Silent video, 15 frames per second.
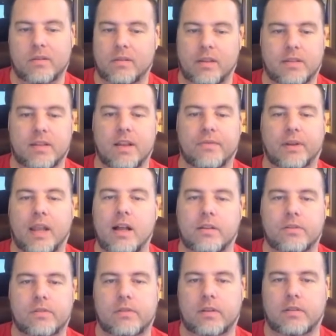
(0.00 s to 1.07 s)
it's nothing
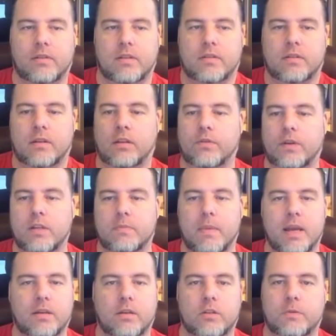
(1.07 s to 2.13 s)
else. It doesn't increase
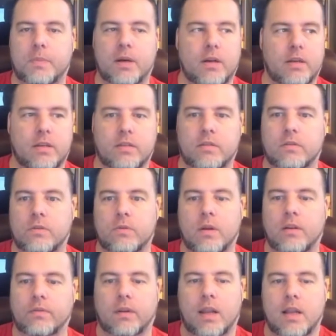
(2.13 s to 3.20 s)
magic or spirit, doesn't do
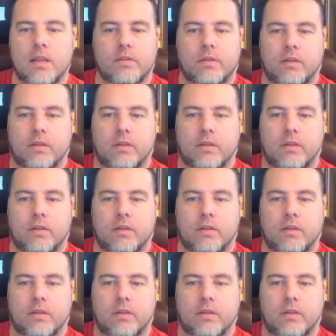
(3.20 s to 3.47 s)
anything else.